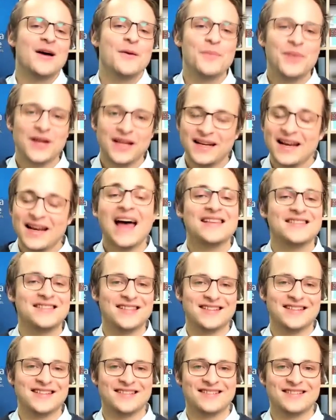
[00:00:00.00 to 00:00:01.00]
but it
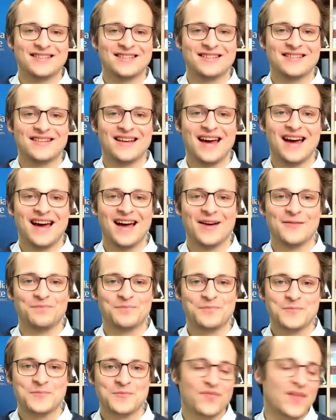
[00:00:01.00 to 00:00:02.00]
hasn't
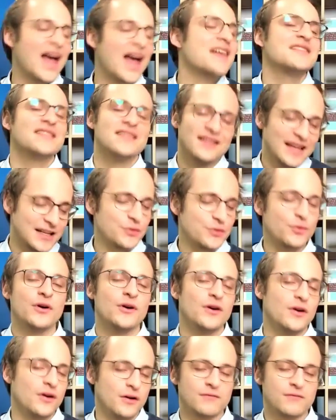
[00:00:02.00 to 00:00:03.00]
led to
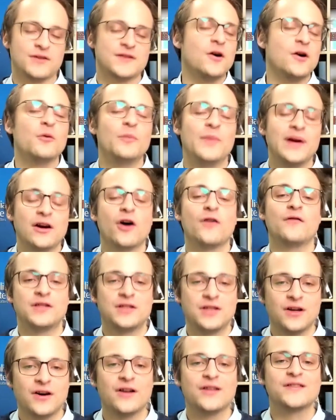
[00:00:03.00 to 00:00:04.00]
a result being
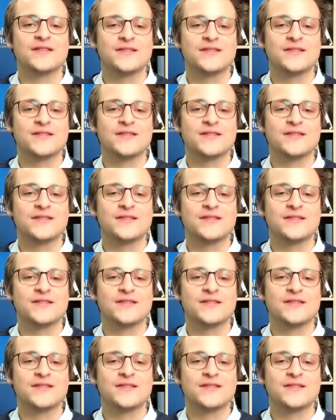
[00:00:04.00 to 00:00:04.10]
overturned.